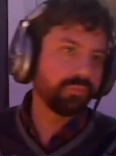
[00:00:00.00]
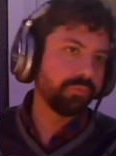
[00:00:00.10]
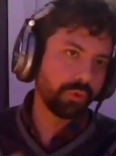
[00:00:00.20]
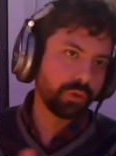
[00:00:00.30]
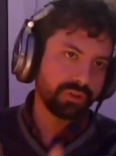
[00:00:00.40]

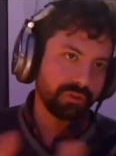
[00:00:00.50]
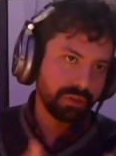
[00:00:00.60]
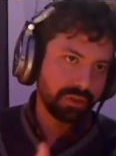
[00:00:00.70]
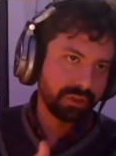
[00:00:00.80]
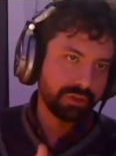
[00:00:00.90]
for the,
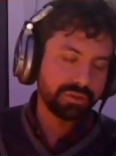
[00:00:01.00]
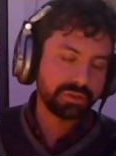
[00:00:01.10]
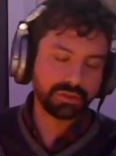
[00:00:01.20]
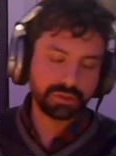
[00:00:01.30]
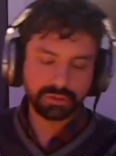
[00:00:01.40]

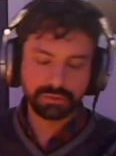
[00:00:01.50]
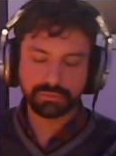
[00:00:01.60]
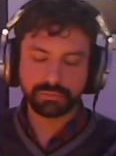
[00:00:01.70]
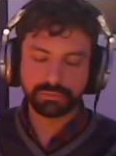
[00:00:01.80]
the um,